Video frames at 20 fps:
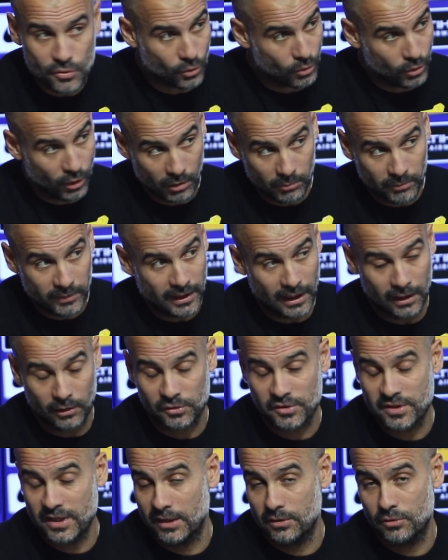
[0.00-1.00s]
call me
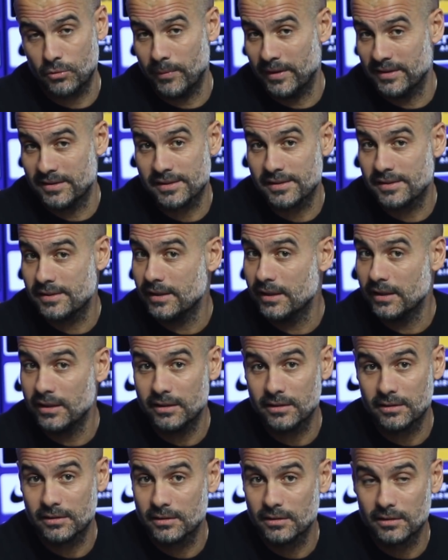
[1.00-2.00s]
alongside to Manchester City,
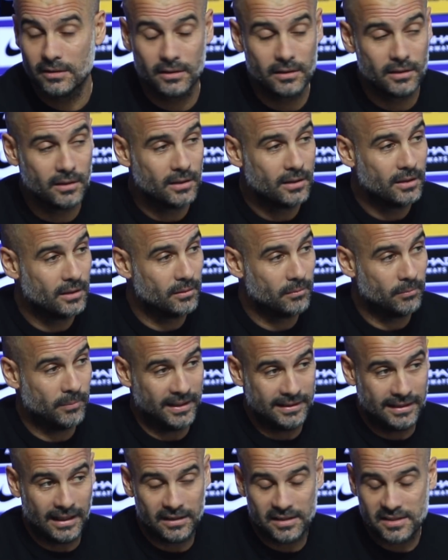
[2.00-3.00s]

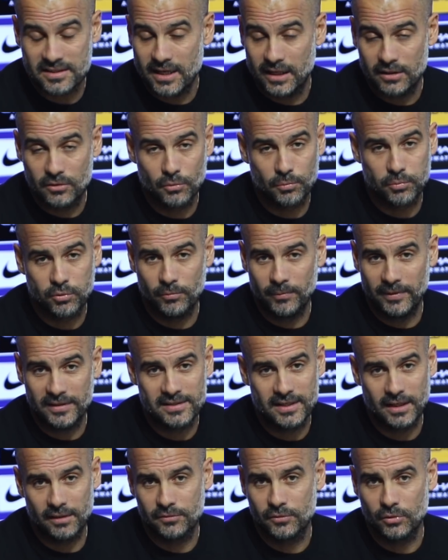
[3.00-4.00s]
but I decided to prove
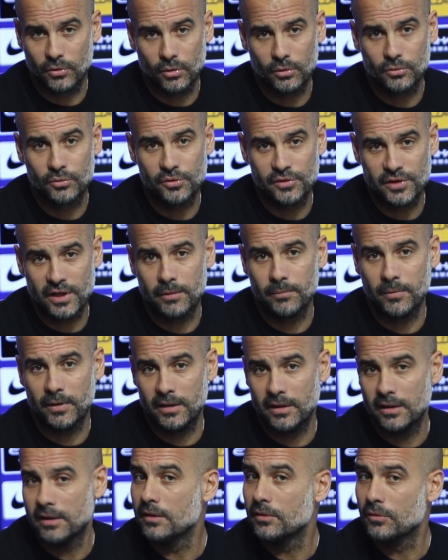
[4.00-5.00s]
myself to go to Germany